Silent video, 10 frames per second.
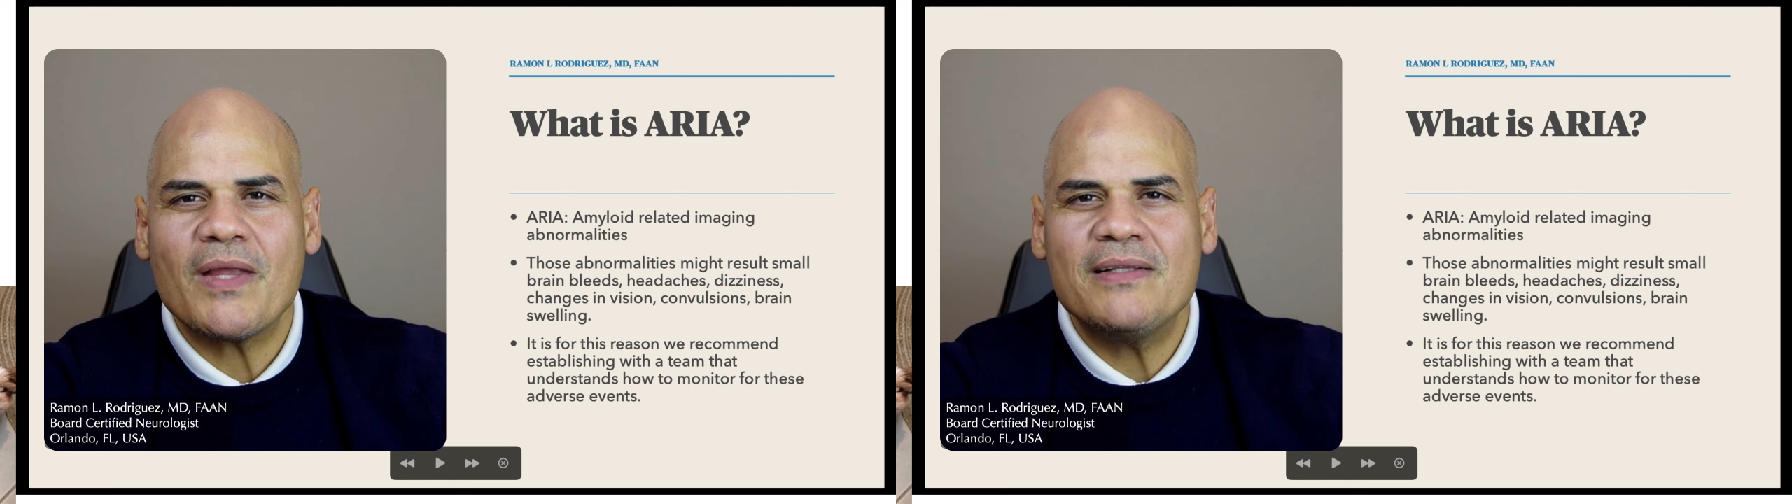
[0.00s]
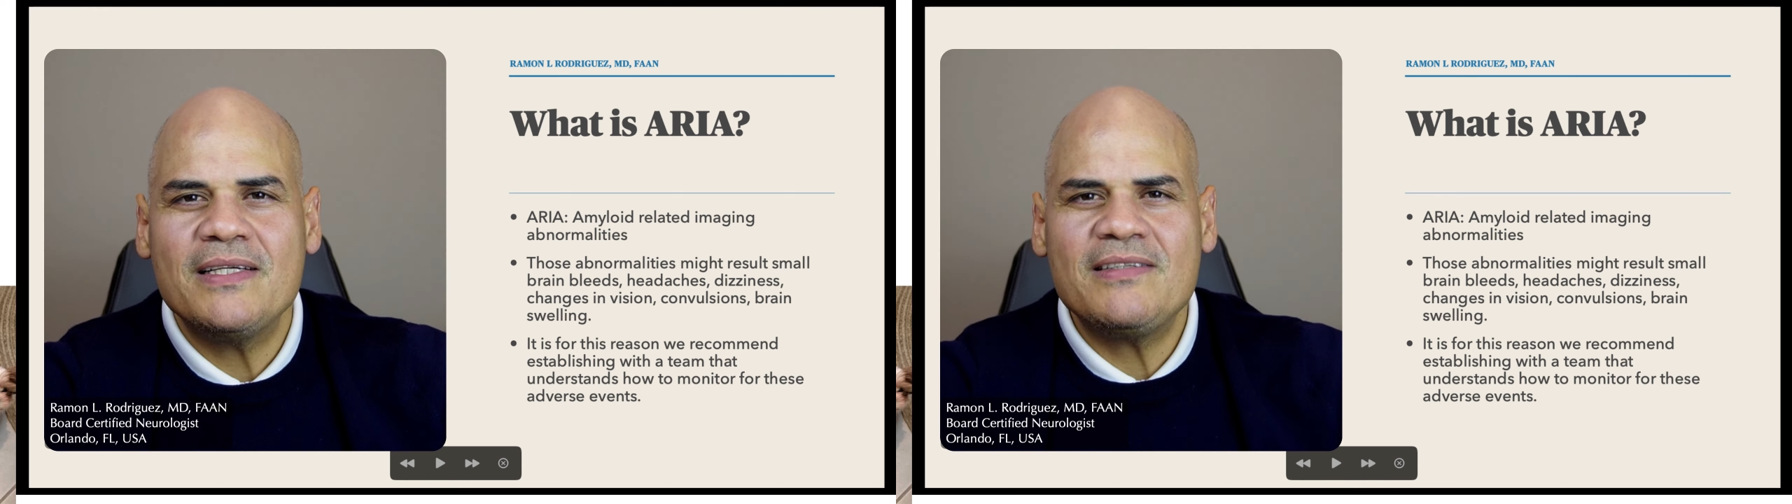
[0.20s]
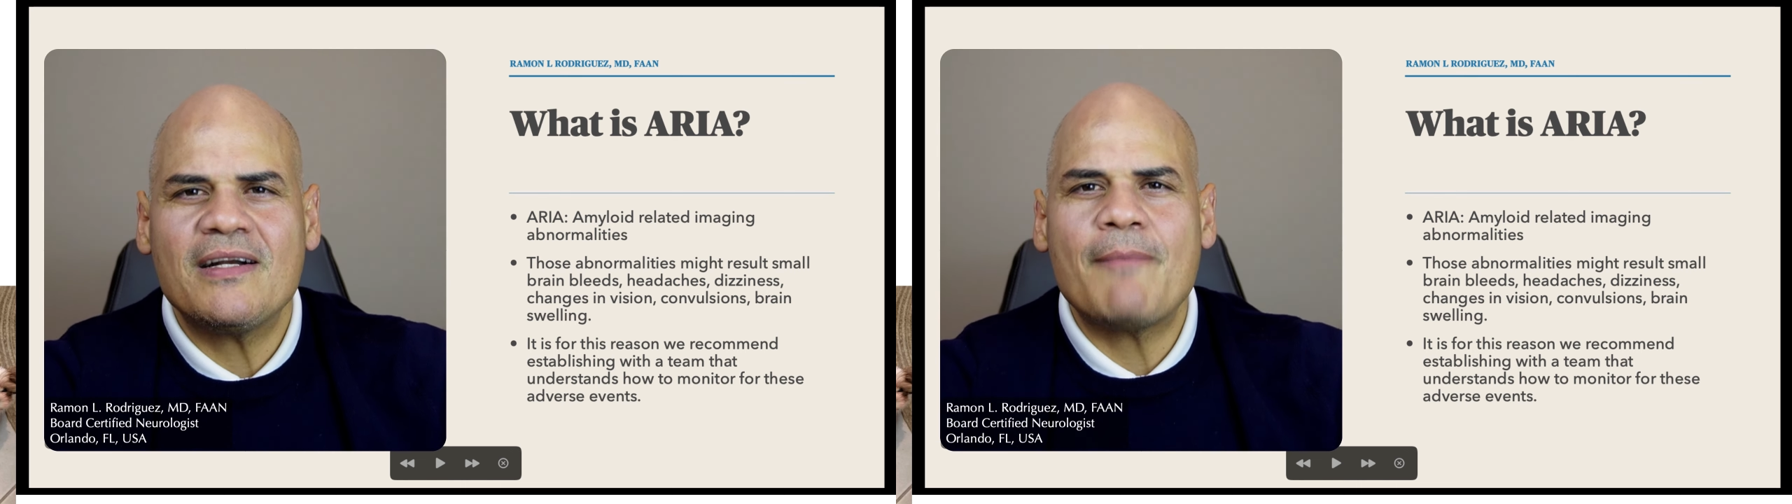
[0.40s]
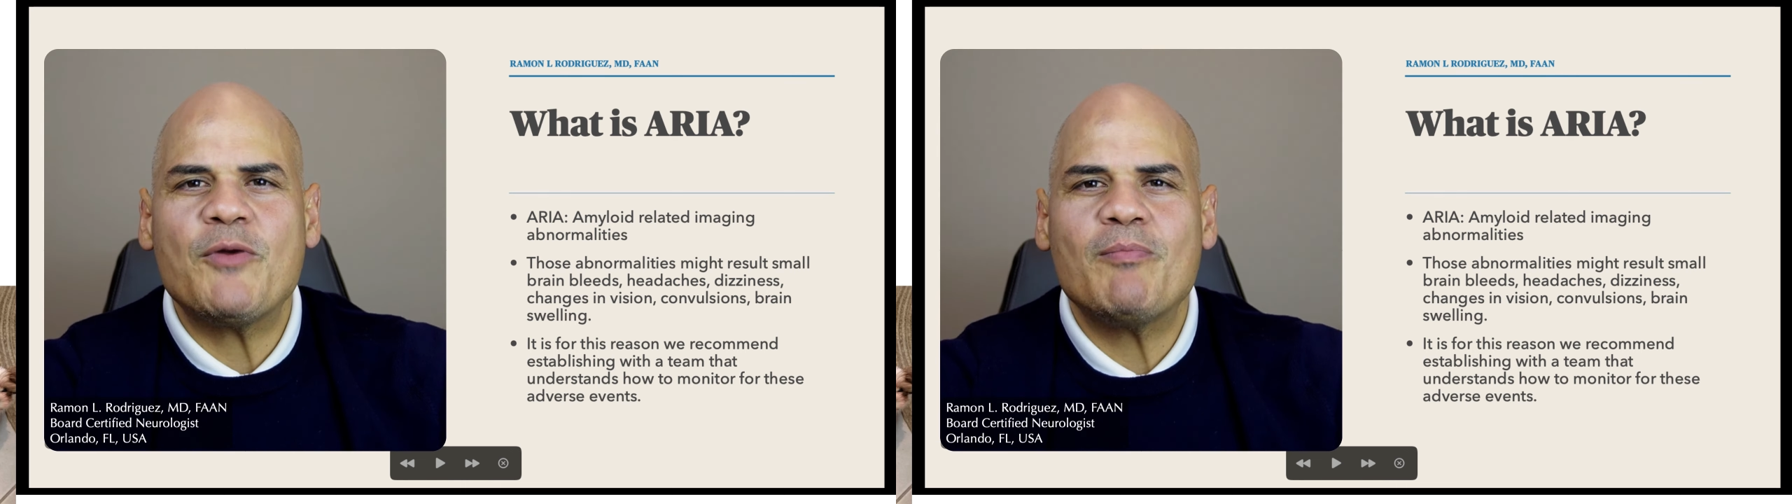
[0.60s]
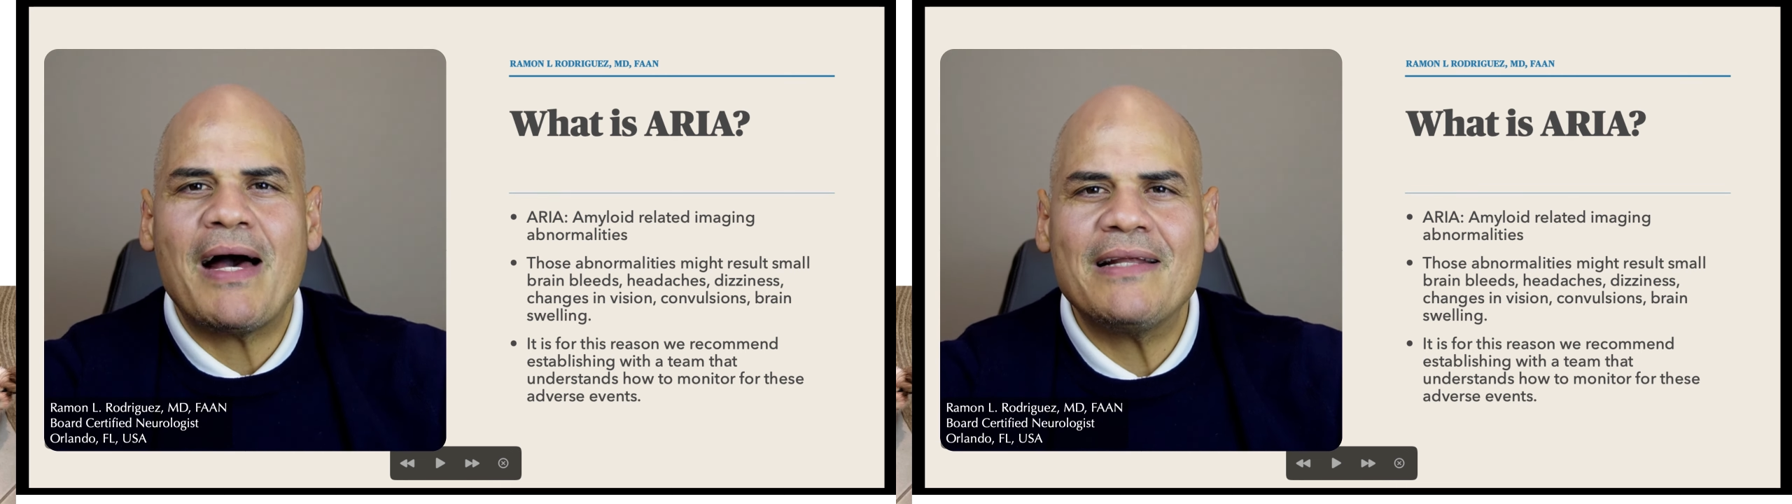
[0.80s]
these are
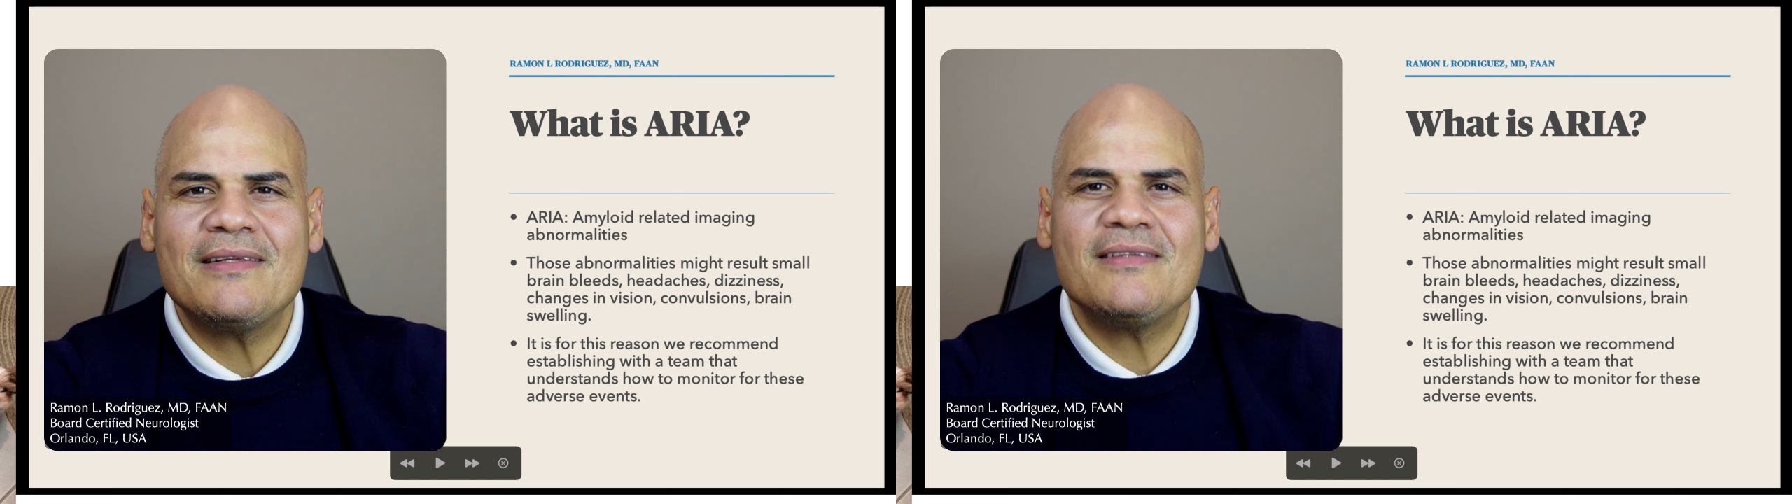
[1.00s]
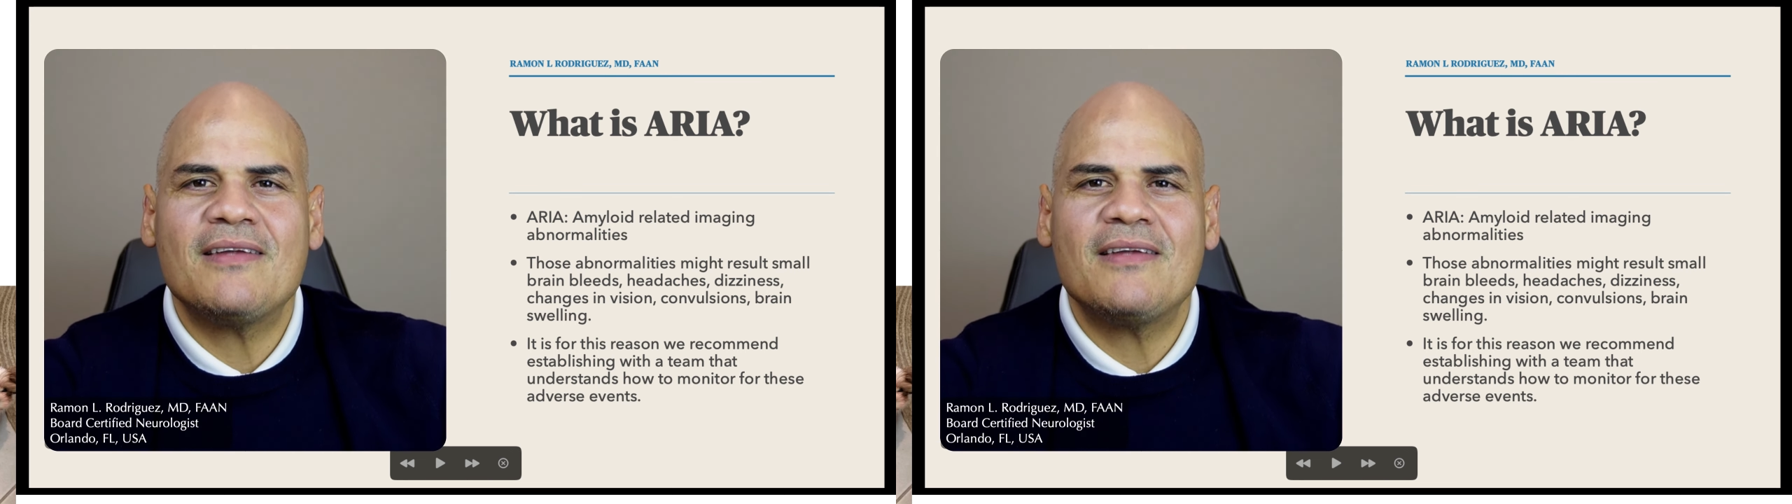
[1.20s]
abnormalities